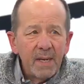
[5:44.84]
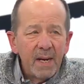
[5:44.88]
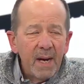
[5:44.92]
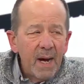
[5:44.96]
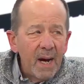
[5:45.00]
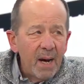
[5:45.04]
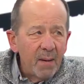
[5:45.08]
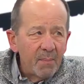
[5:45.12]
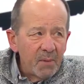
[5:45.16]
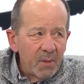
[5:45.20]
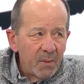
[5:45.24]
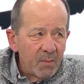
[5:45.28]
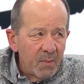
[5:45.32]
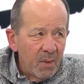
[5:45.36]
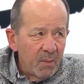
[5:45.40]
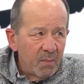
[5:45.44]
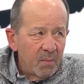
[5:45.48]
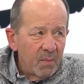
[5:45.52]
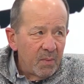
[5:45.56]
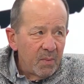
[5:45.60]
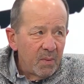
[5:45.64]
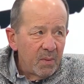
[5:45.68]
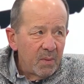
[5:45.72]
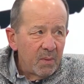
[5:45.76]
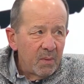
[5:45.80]

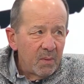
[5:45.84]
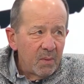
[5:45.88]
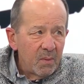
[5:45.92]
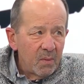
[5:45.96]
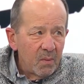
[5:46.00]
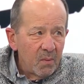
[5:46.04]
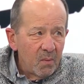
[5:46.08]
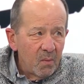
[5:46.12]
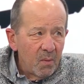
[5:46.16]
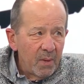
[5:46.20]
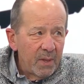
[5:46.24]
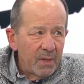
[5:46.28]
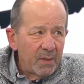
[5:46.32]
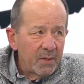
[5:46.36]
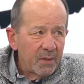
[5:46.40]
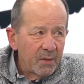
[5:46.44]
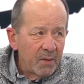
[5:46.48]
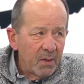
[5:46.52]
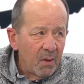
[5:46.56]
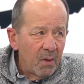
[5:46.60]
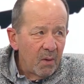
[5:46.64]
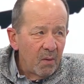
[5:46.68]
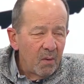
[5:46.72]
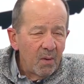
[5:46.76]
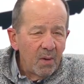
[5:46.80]
optimum way to
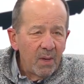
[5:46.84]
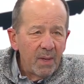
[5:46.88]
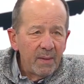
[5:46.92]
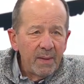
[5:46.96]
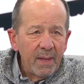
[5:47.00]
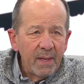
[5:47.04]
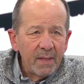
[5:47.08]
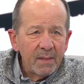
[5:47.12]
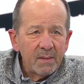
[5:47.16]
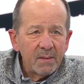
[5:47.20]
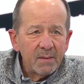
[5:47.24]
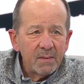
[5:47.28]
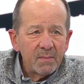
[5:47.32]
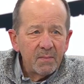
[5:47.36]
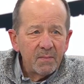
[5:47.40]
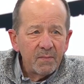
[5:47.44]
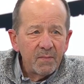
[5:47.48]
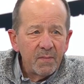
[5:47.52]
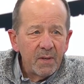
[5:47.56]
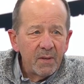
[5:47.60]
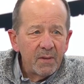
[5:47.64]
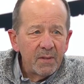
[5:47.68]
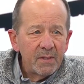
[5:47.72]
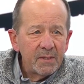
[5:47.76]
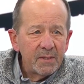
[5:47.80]
go, and that's
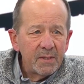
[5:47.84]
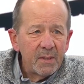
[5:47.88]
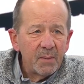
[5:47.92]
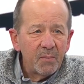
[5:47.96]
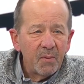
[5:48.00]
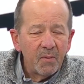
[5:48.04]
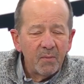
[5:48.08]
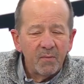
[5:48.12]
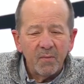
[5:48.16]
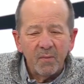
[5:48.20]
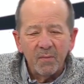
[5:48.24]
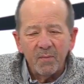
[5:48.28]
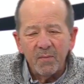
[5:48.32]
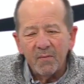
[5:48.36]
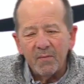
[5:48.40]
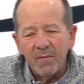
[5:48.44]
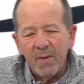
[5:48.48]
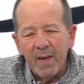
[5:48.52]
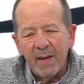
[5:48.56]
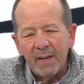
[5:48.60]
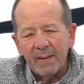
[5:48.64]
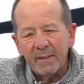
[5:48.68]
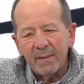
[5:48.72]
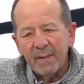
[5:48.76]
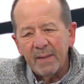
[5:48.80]
very simple from the
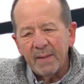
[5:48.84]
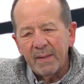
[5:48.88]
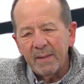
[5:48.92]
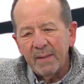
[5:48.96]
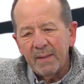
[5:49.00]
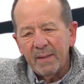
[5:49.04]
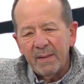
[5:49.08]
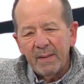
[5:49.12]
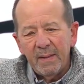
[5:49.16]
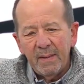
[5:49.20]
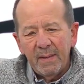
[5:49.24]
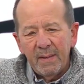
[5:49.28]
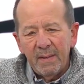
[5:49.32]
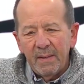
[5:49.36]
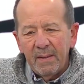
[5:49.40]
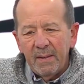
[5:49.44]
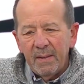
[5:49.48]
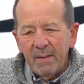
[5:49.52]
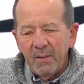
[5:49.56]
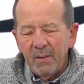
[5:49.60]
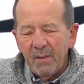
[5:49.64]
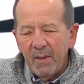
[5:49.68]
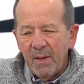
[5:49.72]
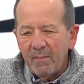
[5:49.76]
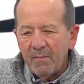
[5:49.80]
fact that
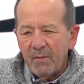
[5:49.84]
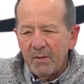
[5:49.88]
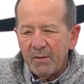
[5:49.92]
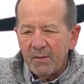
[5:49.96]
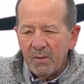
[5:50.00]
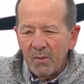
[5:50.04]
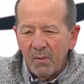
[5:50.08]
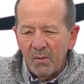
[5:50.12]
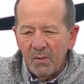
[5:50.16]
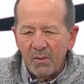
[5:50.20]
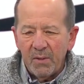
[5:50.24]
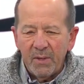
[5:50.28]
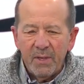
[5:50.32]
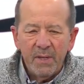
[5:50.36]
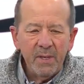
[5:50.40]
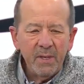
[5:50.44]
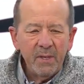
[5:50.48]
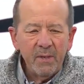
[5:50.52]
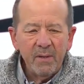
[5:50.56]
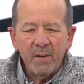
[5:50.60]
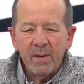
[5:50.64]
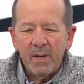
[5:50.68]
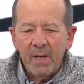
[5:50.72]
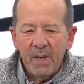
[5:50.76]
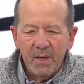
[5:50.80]
you have your donor
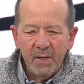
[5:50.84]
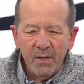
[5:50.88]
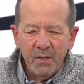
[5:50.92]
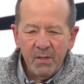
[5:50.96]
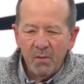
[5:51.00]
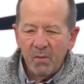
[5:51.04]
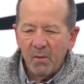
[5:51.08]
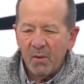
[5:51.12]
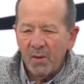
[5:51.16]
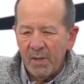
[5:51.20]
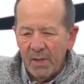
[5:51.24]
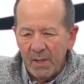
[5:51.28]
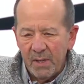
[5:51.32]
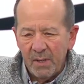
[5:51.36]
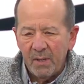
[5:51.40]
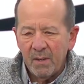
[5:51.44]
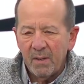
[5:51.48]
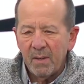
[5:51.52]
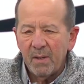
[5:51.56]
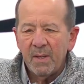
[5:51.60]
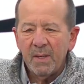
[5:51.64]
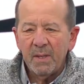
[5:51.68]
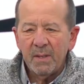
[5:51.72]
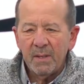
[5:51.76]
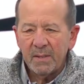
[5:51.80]
here and you're
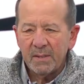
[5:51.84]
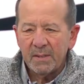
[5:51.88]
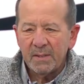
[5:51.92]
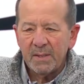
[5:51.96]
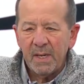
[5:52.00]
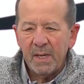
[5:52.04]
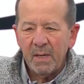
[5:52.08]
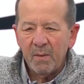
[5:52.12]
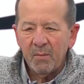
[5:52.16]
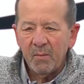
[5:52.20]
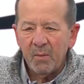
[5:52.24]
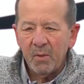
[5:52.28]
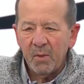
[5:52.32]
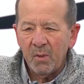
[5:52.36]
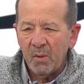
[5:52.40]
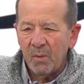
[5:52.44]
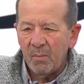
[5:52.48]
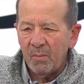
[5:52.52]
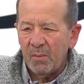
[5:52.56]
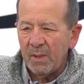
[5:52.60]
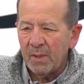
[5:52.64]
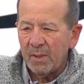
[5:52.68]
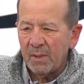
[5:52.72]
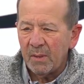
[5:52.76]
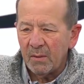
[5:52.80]
here in the same
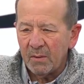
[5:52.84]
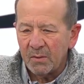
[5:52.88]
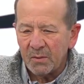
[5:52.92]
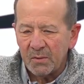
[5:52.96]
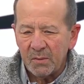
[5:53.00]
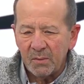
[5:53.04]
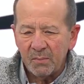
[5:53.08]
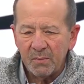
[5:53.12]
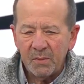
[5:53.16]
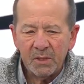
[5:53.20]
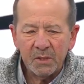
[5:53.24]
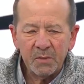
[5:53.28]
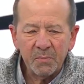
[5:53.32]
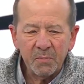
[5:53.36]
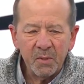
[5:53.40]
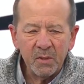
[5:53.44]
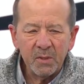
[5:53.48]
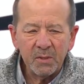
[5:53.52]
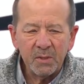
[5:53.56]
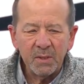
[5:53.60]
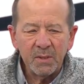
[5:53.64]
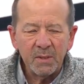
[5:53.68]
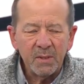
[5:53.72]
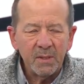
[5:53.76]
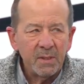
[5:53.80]
room. It goes from this
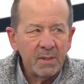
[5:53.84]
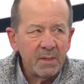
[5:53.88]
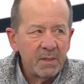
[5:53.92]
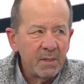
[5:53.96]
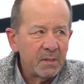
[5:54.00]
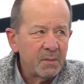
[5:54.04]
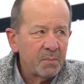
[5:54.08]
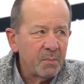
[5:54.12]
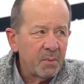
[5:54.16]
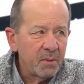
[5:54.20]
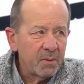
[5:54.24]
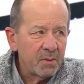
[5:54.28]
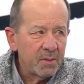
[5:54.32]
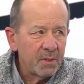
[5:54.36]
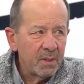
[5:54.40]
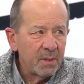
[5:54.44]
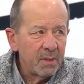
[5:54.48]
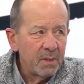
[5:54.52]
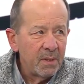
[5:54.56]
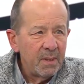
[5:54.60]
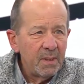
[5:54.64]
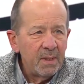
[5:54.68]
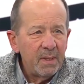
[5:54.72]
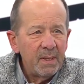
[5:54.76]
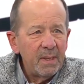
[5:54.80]
person to this person.
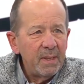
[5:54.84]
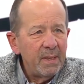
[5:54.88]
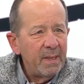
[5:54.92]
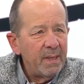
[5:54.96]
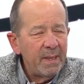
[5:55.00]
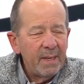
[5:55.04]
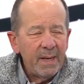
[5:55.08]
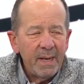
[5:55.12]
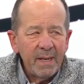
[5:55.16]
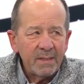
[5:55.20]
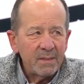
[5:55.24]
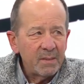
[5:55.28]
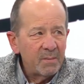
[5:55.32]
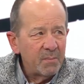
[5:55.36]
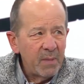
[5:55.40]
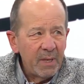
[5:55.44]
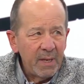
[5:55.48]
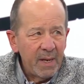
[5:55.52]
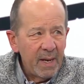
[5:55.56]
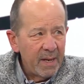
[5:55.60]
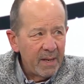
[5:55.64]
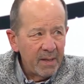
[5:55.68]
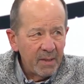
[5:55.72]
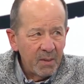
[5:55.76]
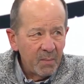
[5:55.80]
It hasn't been
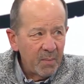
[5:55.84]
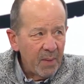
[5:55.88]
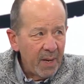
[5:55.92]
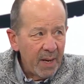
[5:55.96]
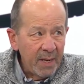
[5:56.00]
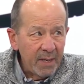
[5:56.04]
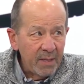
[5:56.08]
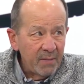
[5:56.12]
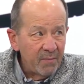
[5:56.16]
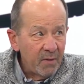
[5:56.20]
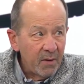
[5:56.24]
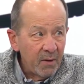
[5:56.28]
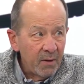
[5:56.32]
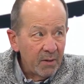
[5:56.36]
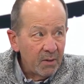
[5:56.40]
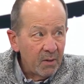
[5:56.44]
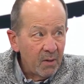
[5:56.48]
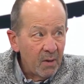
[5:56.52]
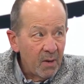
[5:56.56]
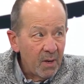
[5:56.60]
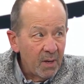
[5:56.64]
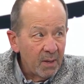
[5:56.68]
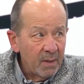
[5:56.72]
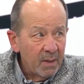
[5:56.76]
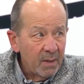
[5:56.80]
out of the body very
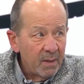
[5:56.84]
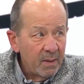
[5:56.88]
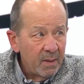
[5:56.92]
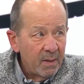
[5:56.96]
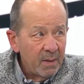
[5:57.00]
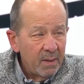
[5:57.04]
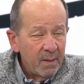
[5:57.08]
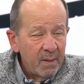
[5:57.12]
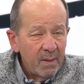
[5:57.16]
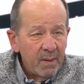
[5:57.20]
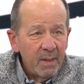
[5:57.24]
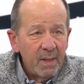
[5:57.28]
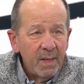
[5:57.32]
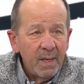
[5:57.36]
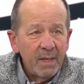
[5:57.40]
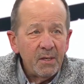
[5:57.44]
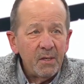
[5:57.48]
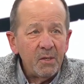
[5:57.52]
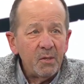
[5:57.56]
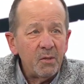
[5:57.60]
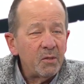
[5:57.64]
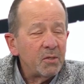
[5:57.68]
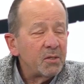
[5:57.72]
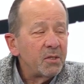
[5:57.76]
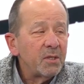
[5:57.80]
long, and
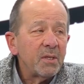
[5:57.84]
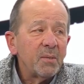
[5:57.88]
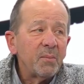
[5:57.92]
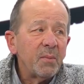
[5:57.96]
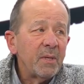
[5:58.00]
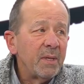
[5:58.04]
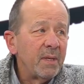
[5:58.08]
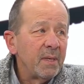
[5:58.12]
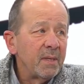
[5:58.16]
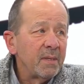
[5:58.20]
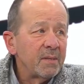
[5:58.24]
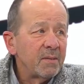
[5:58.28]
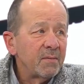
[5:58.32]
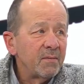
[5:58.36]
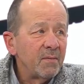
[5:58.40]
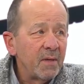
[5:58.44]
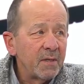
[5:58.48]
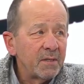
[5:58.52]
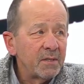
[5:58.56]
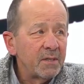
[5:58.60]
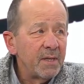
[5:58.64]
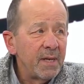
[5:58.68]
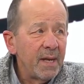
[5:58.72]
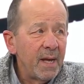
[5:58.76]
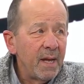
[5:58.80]
usually begins
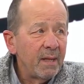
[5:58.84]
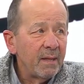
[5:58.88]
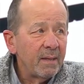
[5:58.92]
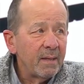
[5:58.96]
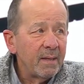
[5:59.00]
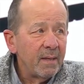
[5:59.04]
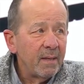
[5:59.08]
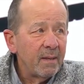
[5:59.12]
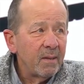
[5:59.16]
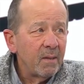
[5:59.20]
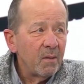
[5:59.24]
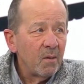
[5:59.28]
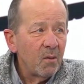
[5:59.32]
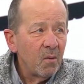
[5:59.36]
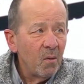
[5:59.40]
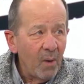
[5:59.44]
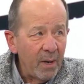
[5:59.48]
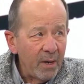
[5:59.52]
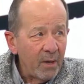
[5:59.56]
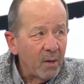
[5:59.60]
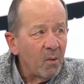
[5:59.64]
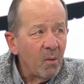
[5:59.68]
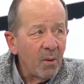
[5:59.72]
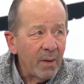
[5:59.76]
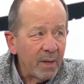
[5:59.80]
functionality
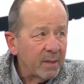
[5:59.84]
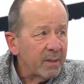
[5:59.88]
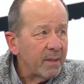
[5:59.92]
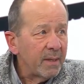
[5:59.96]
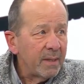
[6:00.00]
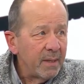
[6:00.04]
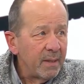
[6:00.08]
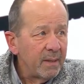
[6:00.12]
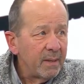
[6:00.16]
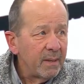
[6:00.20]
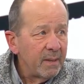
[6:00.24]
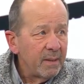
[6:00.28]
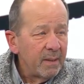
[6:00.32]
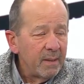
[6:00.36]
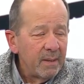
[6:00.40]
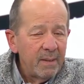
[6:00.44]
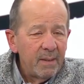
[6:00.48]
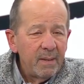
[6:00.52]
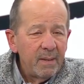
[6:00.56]
quite quickly. Mm-hmm.